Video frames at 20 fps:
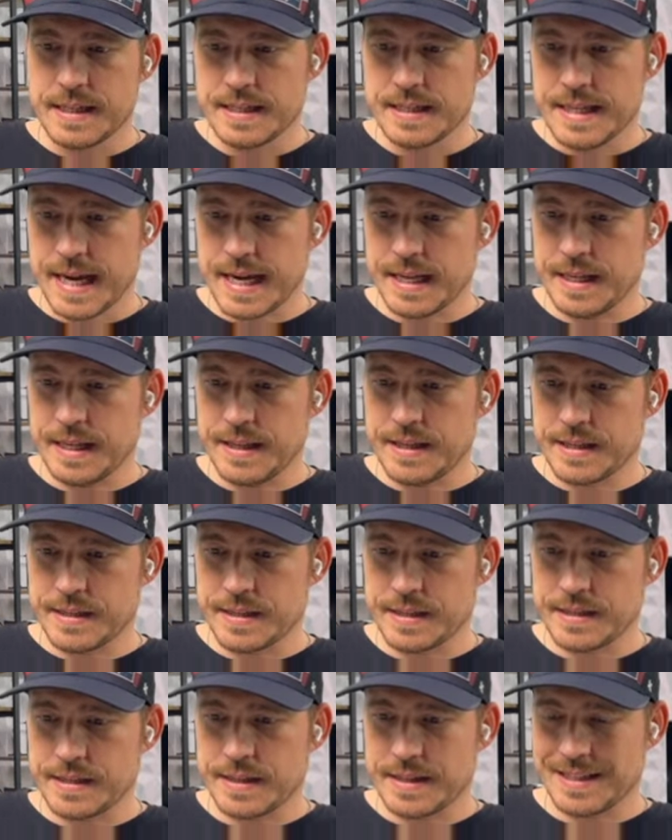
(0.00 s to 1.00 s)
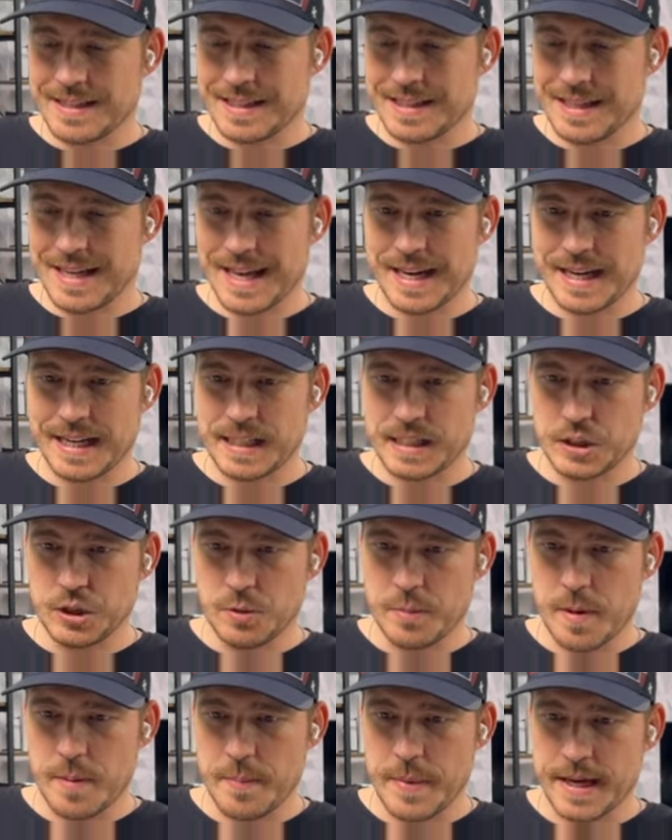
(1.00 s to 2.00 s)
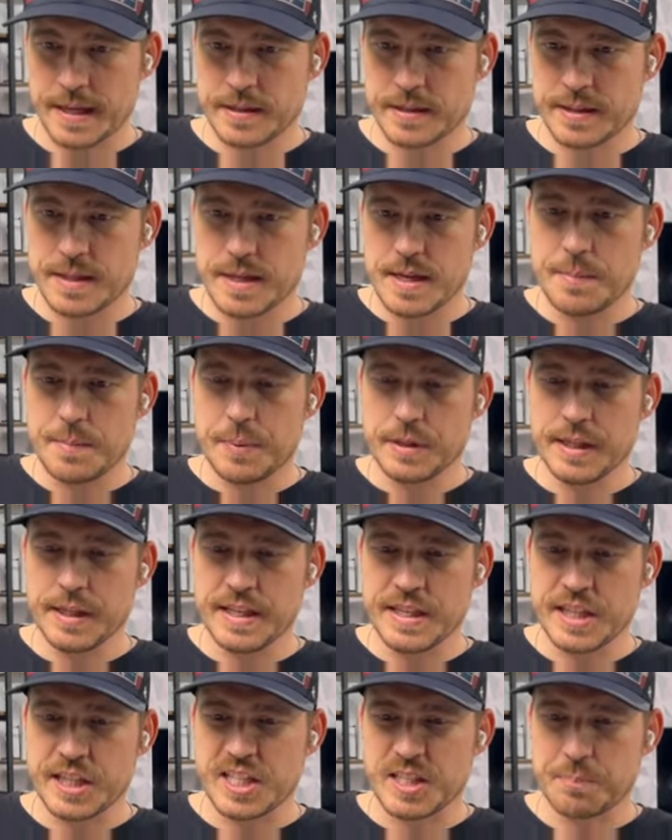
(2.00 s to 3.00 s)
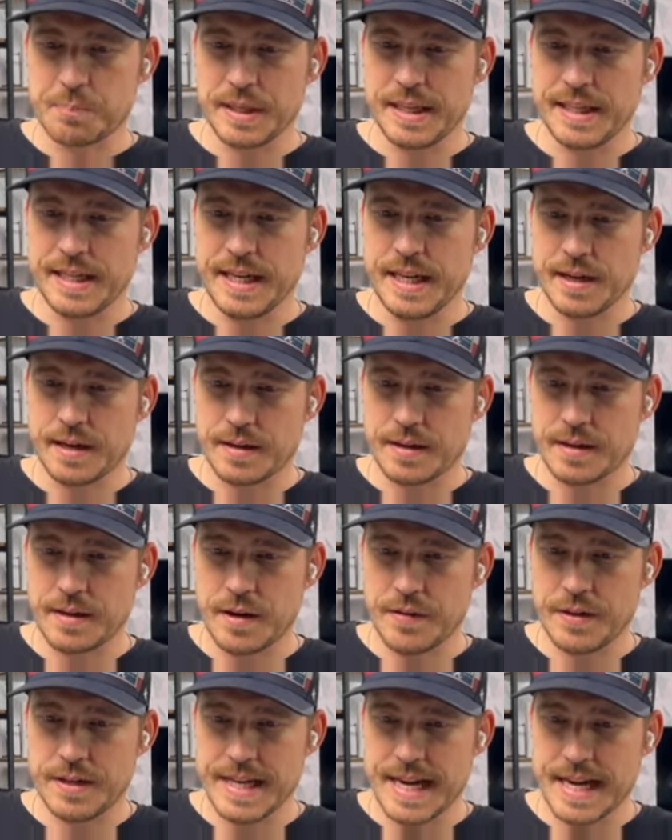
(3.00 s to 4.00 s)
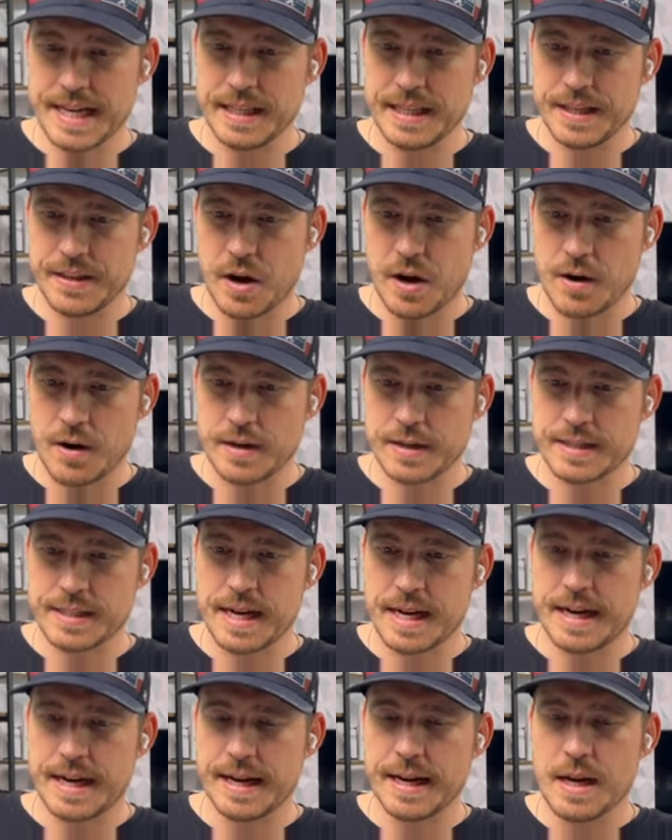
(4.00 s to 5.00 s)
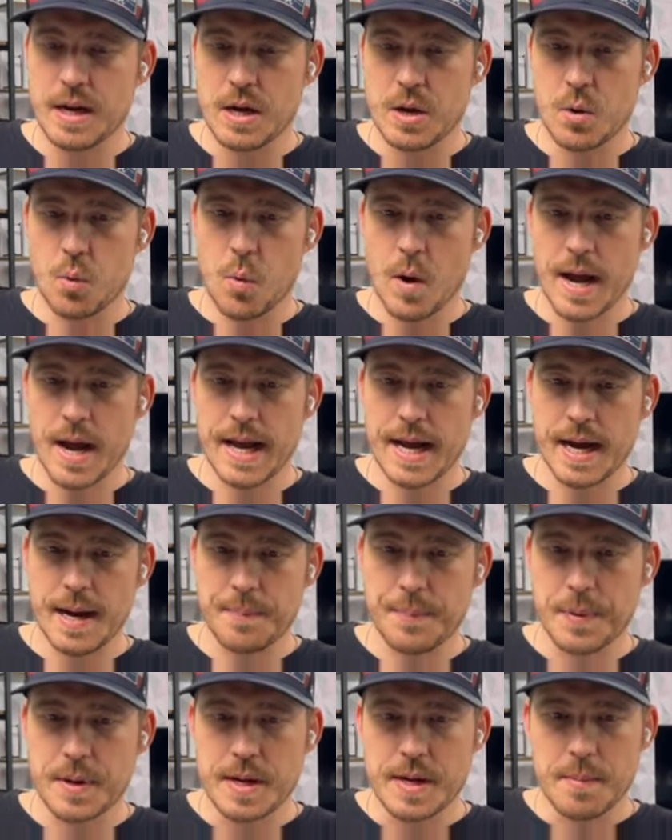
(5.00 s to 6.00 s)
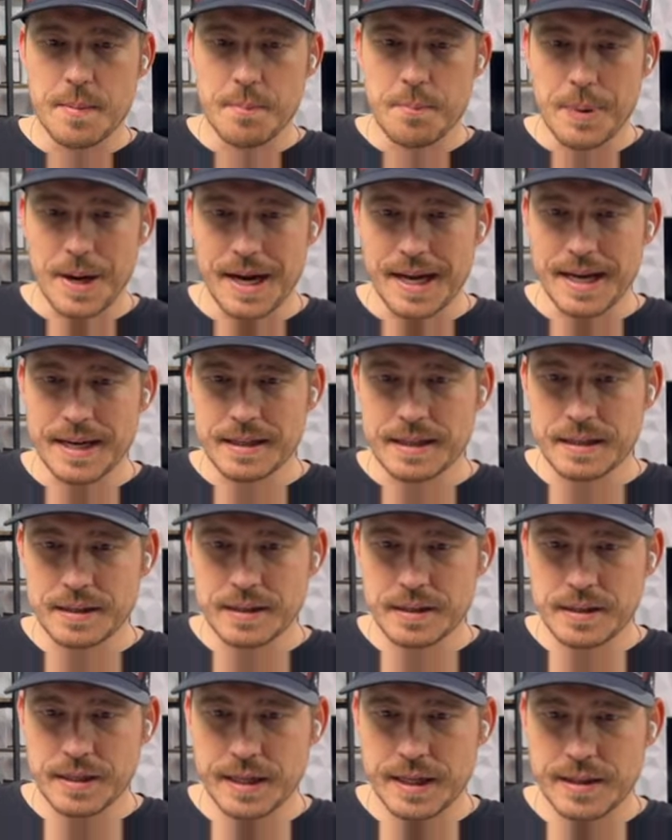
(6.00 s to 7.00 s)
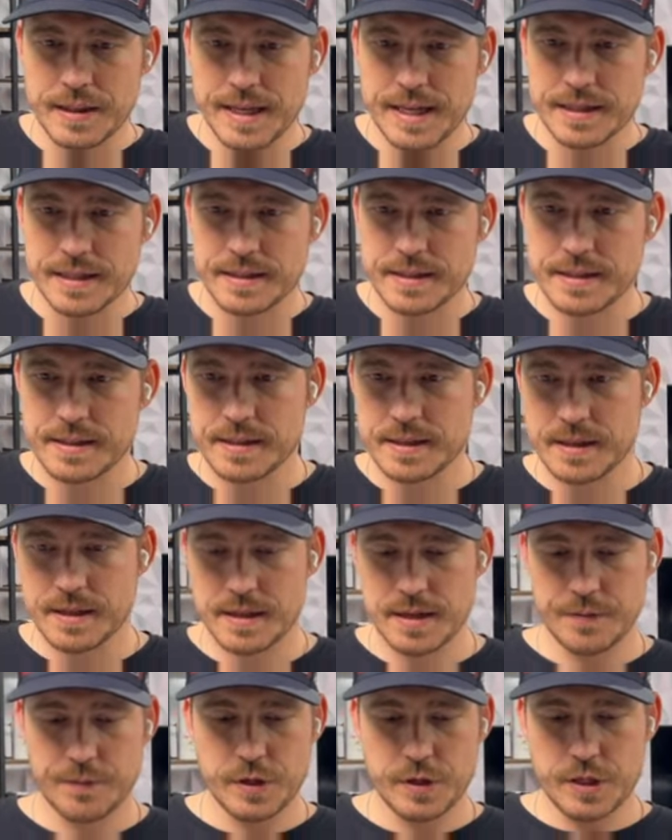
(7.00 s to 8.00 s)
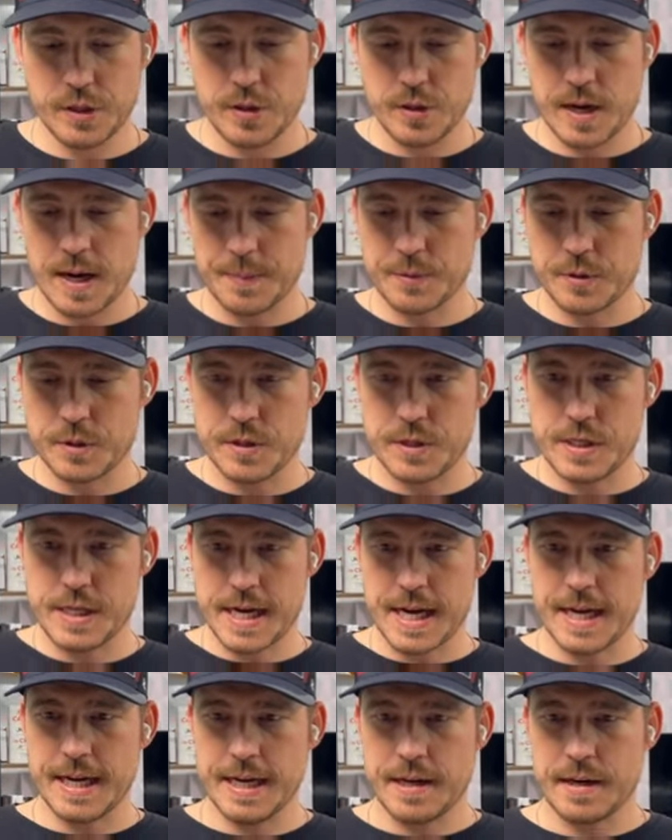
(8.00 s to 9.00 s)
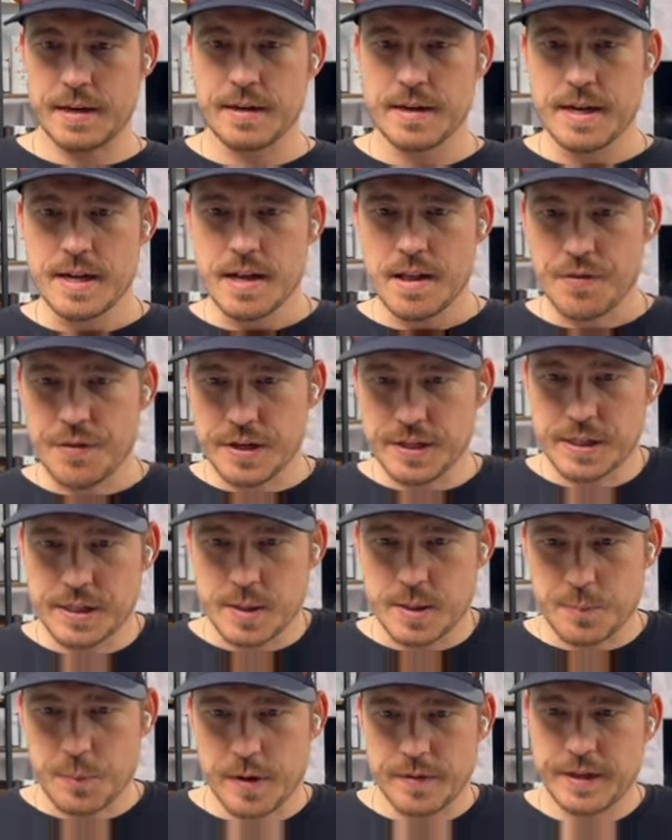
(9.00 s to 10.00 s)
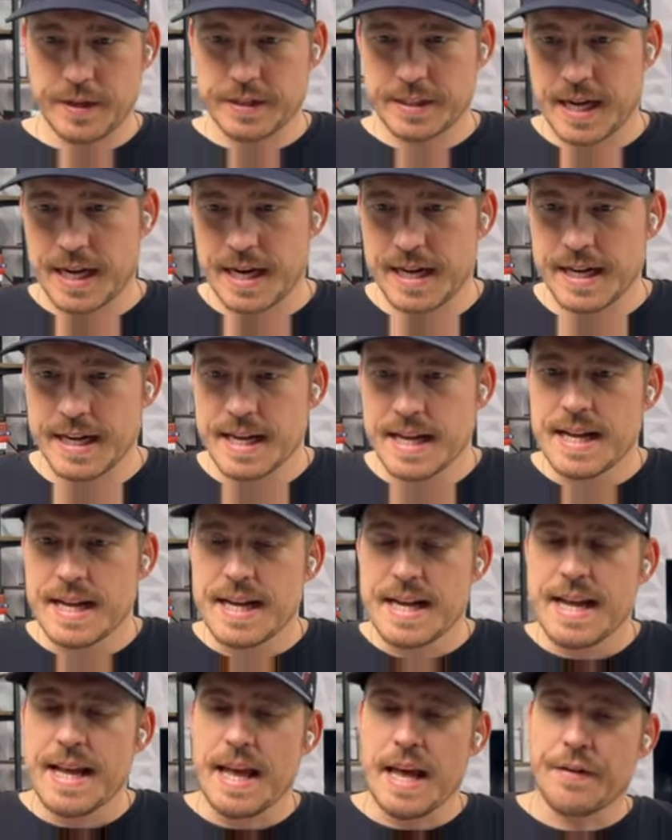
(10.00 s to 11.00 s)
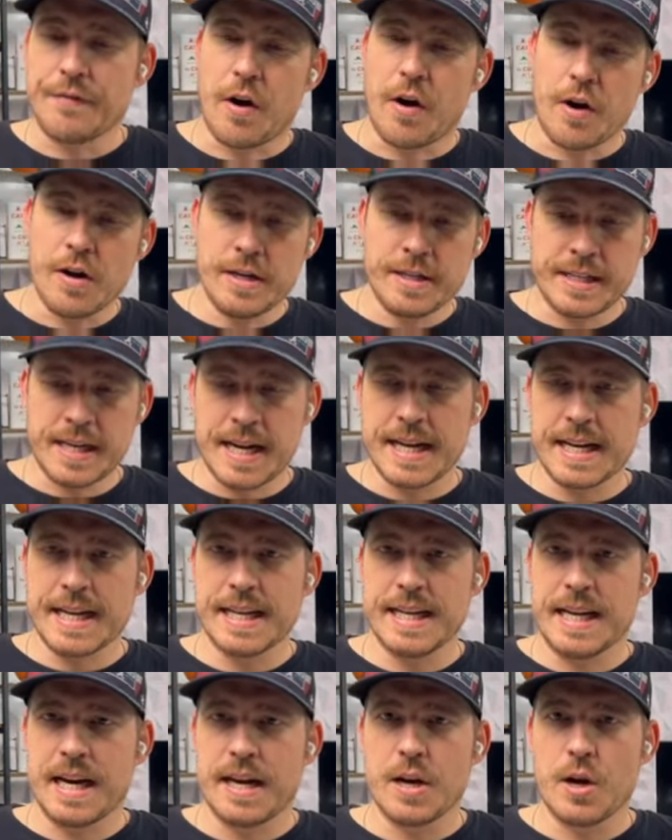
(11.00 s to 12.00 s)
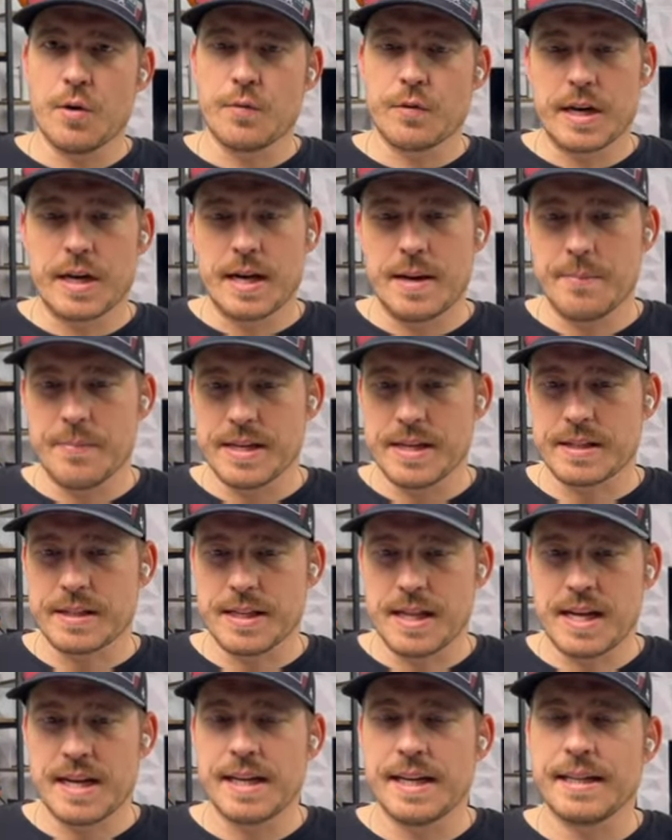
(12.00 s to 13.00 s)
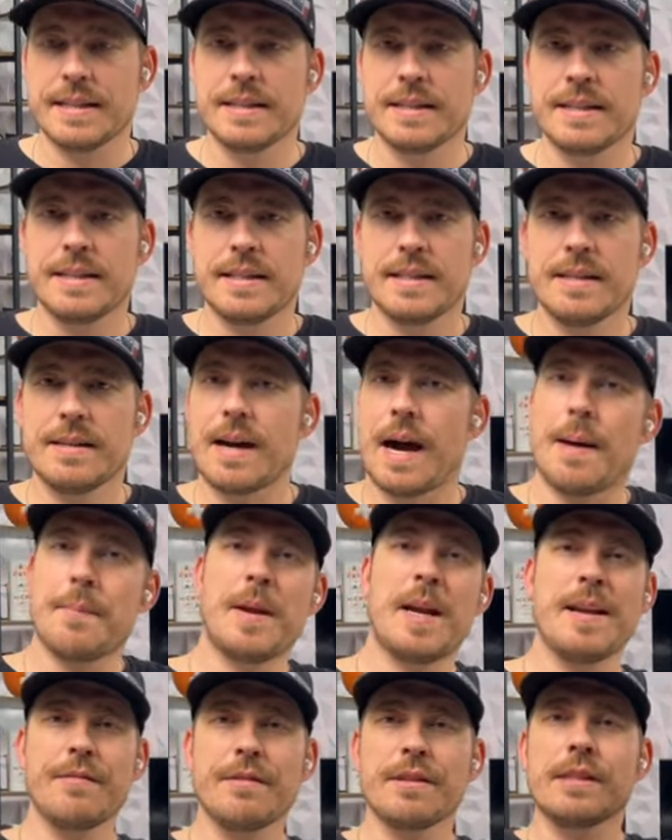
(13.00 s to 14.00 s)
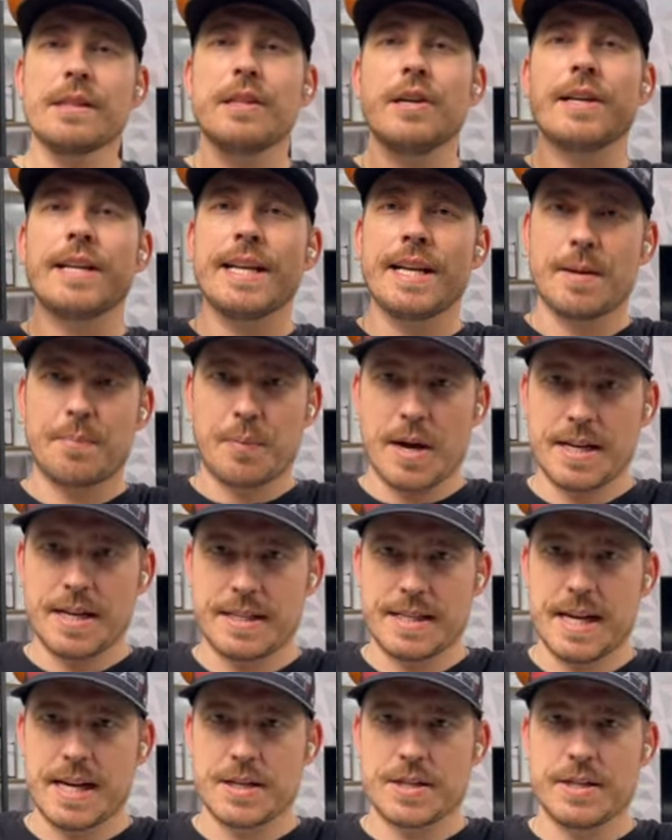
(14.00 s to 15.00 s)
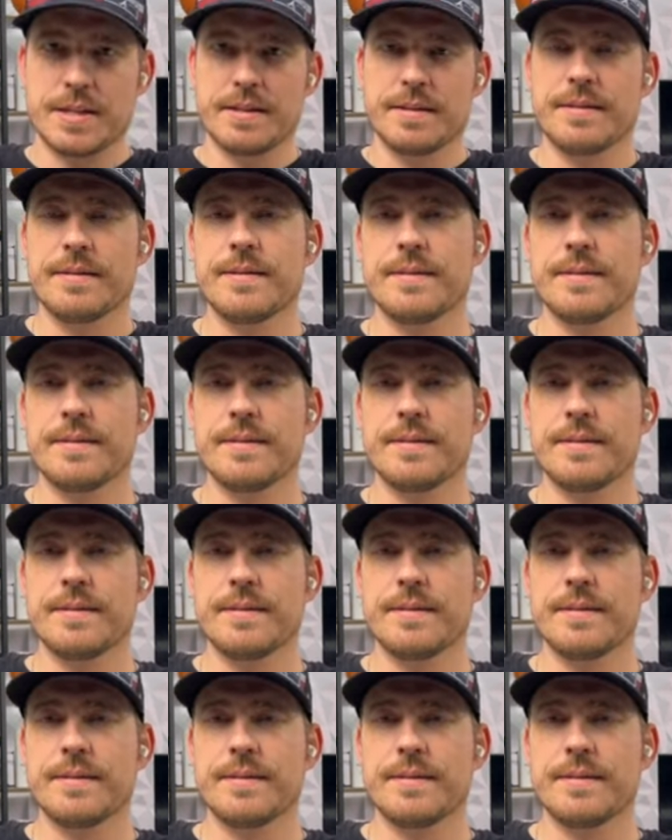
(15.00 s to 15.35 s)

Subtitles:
Daily, this is getting a little bit mixed, but look at the split here on the daily. The RSI way up, but look at this. If we do option J here, this is a previous high. If RSI cannot overcome this line, I'm not even looking at price action.